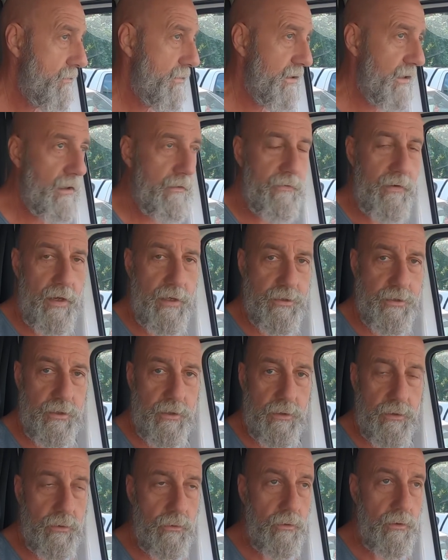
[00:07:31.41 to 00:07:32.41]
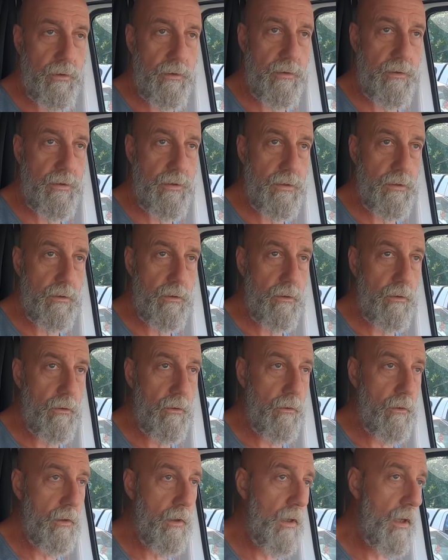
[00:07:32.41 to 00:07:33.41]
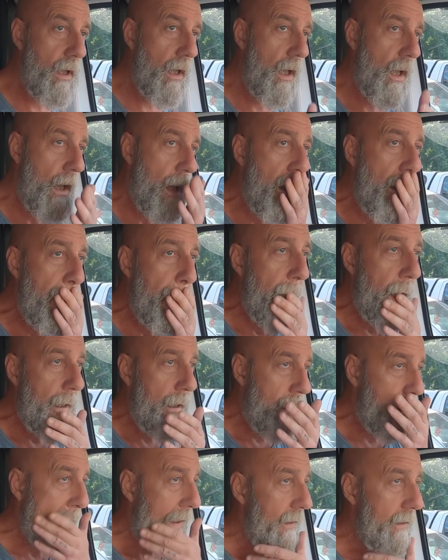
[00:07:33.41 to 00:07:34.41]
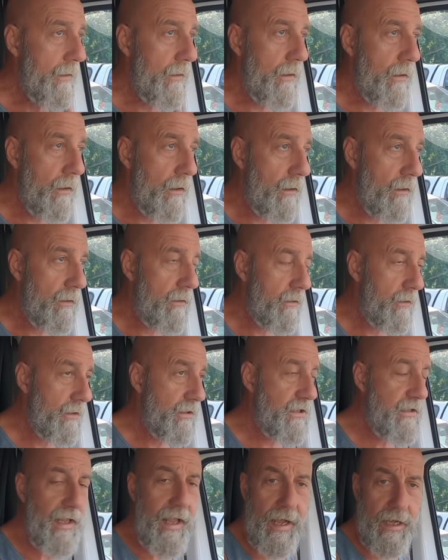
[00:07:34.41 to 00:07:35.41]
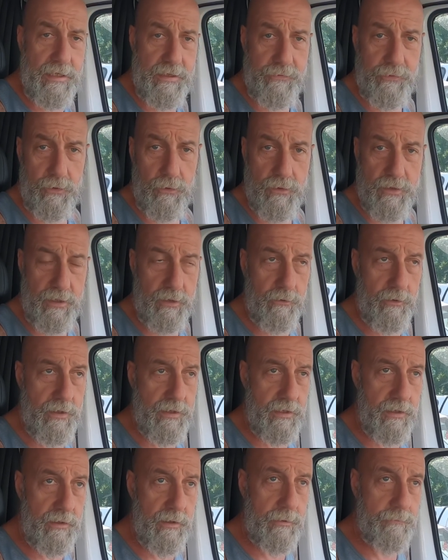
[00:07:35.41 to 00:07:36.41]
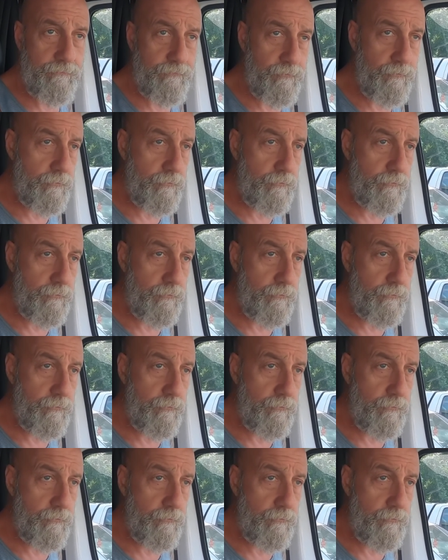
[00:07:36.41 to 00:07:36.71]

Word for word: see how fast you can do it. So I, uh, the stats for those interested,